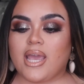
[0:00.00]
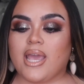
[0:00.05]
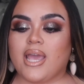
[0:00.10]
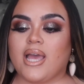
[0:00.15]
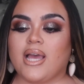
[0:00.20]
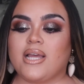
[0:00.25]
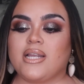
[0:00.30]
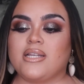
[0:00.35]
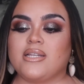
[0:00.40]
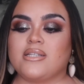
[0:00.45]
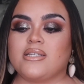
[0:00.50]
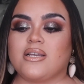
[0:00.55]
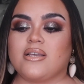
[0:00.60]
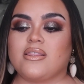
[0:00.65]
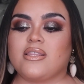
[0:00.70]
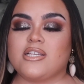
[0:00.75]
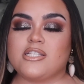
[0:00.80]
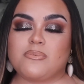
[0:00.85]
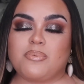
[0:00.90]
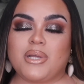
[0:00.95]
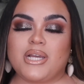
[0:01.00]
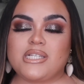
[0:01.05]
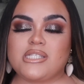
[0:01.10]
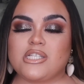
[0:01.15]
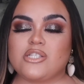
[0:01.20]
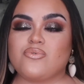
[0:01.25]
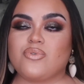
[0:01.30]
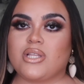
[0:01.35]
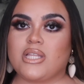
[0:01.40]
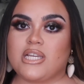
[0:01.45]
And this place
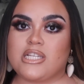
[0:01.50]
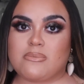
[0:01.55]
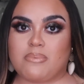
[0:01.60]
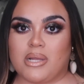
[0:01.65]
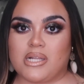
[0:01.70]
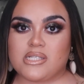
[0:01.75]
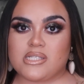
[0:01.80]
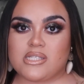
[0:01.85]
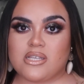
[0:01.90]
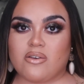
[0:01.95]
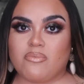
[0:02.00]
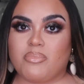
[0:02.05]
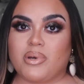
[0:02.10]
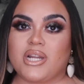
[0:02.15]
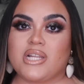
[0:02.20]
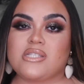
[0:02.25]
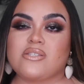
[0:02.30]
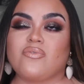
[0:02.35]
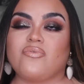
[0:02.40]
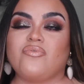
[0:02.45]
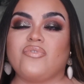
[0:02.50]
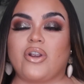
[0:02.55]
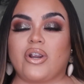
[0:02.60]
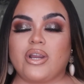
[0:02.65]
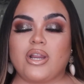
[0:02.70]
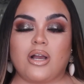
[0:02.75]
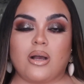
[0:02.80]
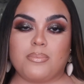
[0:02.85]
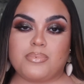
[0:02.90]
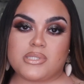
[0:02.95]
is really expensive, but it's a
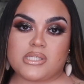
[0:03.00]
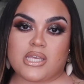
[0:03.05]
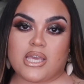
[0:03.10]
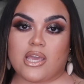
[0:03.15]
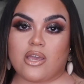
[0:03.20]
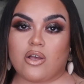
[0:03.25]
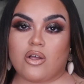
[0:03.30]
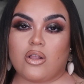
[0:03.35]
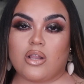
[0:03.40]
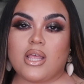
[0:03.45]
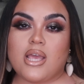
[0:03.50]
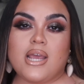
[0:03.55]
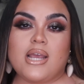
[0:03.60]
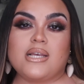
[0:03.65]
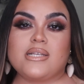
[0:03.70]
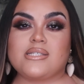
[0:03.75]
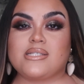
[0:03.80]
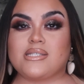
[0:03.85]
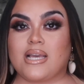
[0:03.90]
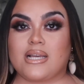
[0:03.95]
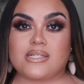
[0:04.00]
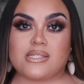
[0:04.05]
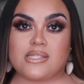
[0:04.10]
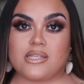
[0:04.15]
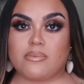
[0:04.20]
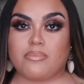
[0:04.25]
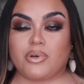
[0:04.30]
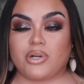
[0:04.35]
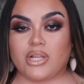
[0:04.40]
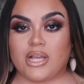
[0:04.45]
very upscale,
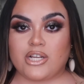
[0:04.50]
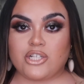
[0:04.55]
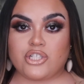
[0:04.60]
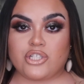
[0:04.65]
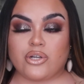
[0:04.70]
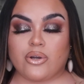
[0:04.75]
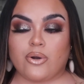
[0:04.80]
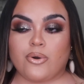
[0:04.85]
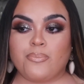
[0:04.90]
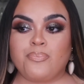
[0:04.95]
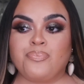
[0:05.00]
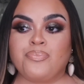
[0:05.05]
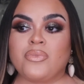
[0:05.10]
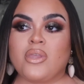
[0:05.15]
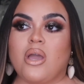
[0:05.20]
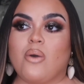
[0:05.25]
sexy burlesque show.